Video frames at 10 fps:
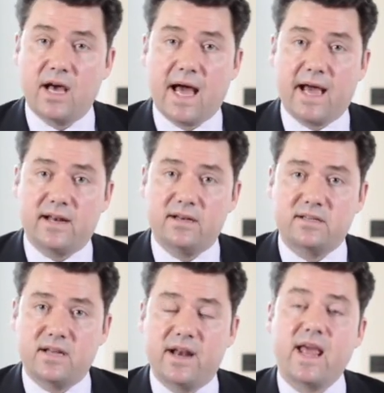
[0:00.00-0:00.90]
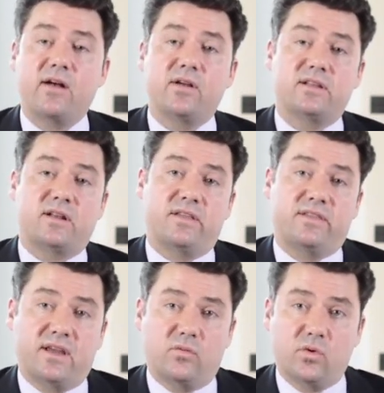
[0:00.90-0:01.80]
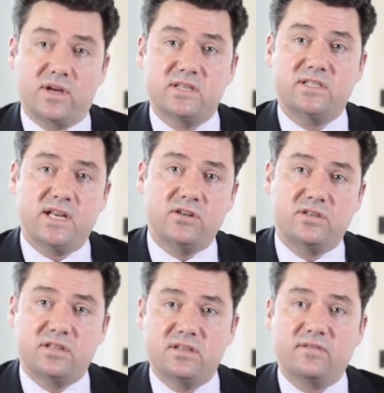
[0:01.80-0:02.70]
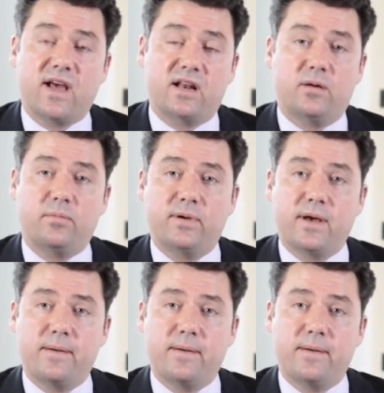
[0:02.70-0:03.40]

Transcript: and an area that I think will continue to develop.